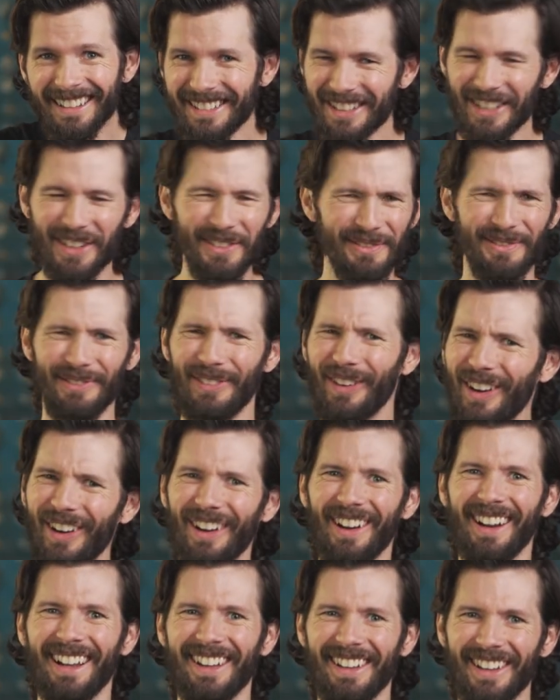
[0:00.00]
So
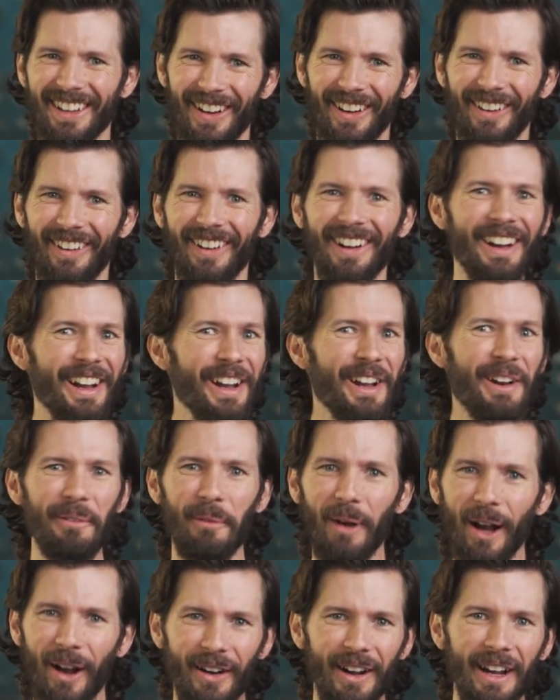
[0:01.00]
far, I know.
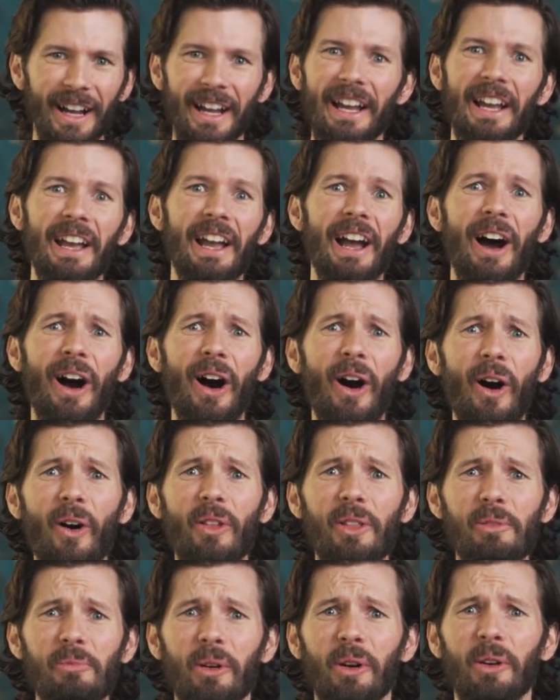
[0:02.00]
Well, all
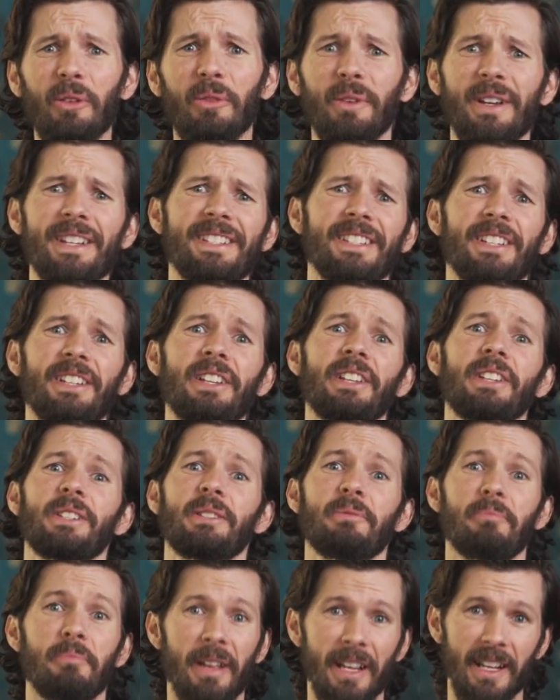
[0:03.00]
the more reason
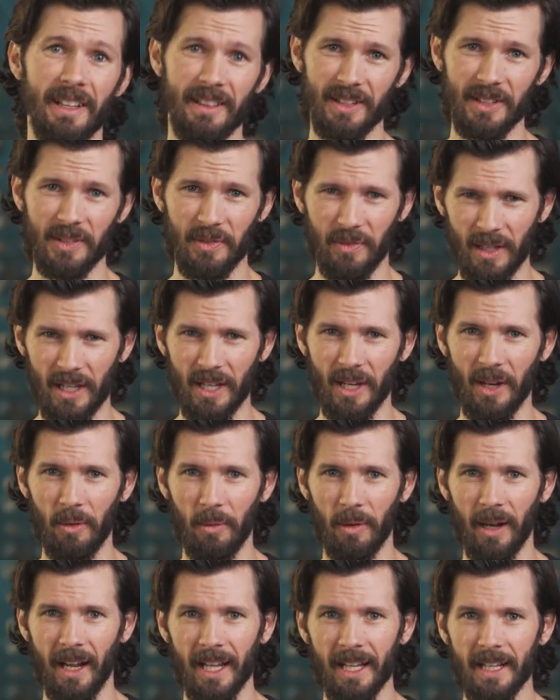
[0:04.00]
to make this video,
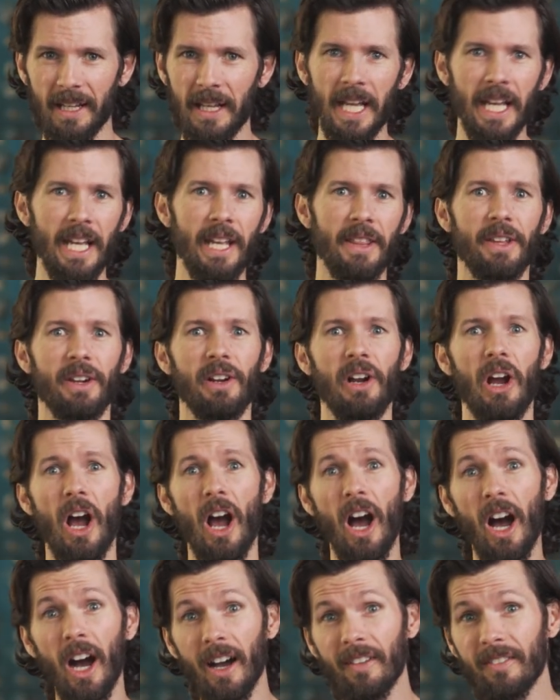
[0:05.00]
right? There are
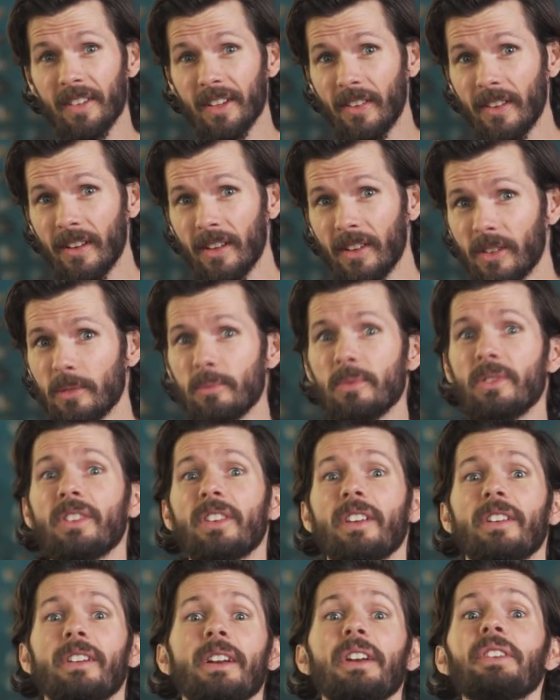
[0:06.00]
obviously some
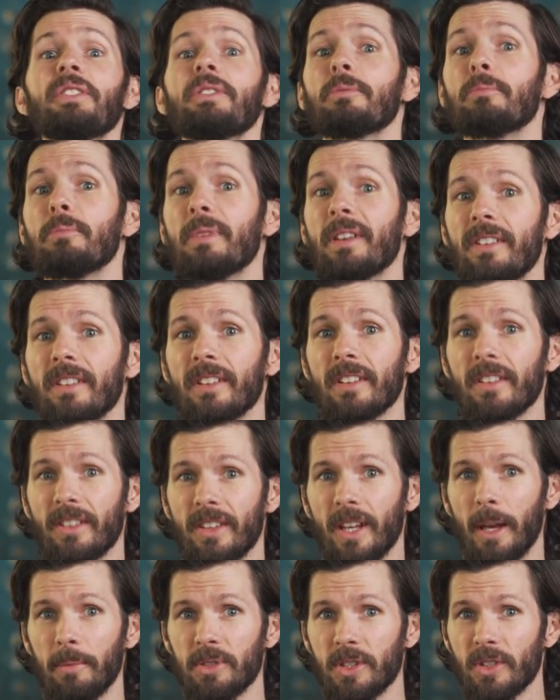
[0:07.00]
serious
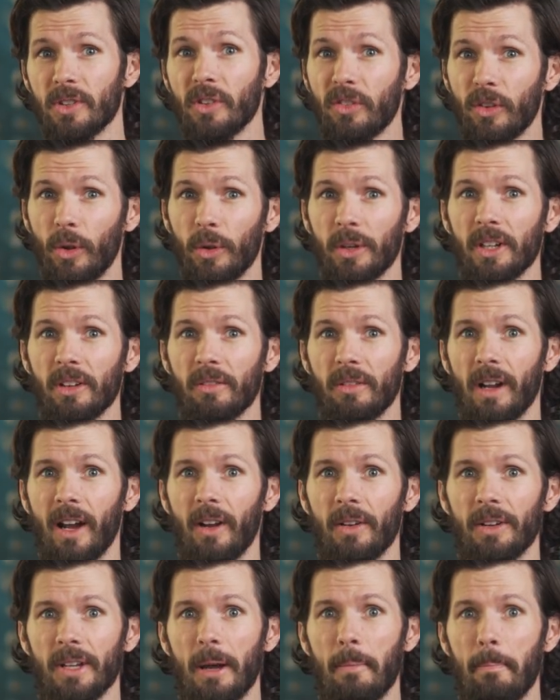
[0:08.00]
misconceptions floating
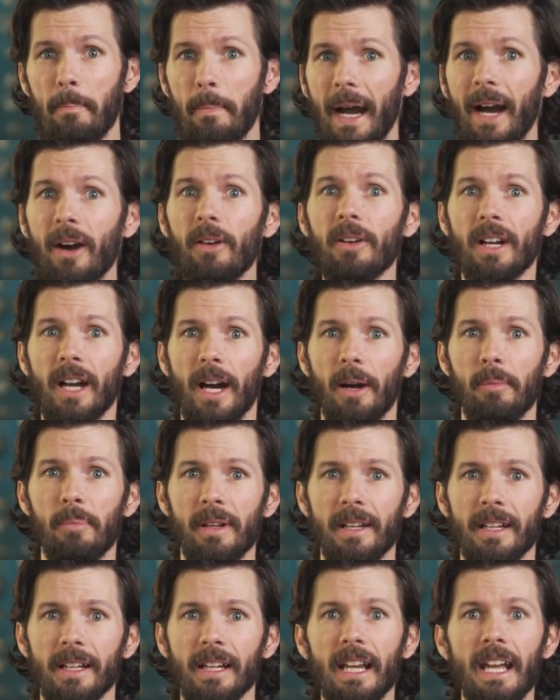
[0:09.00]
around about
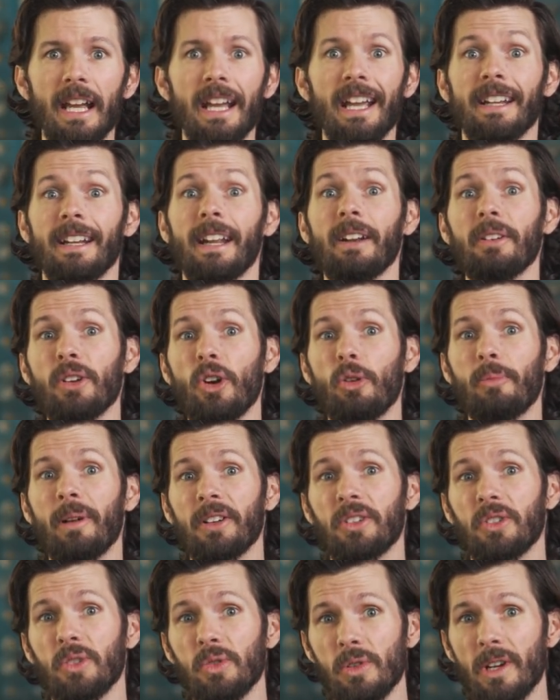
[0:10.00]
cupping, and I don't know
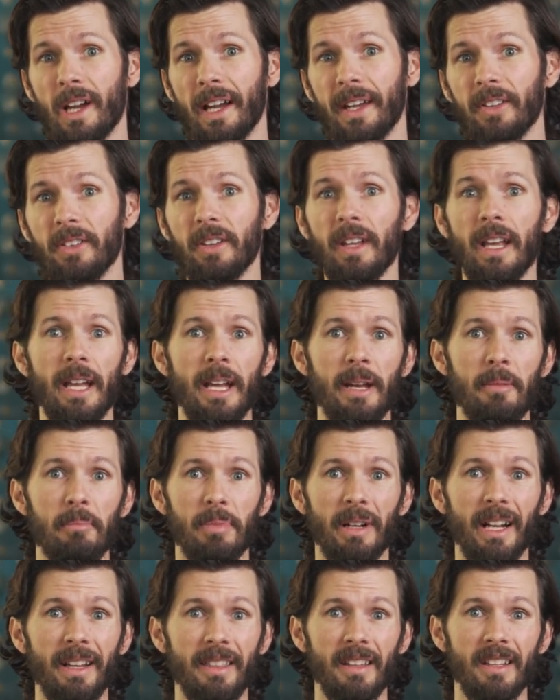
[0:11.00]
about you guys,
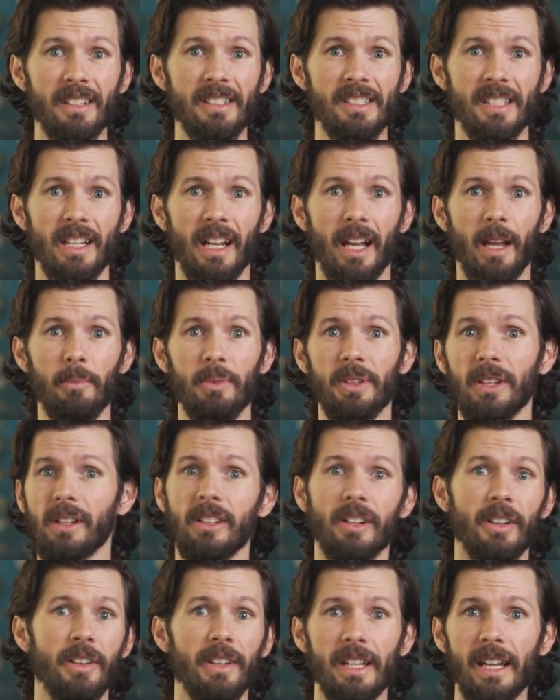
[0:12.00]
but I think it's time to
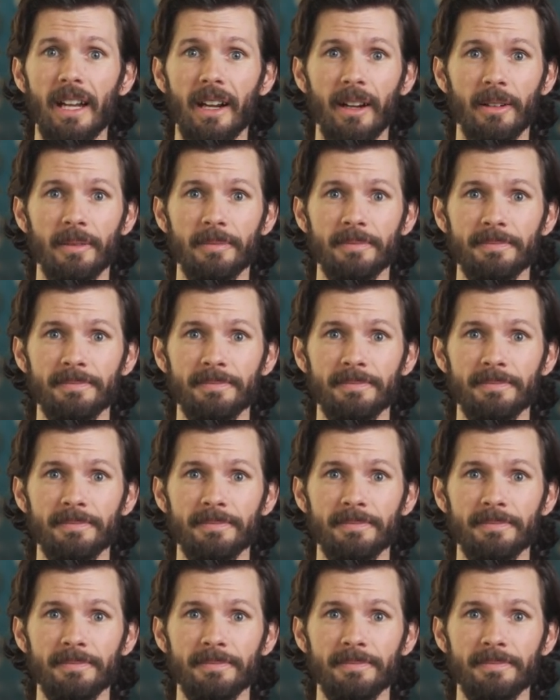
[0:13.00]
clear the air.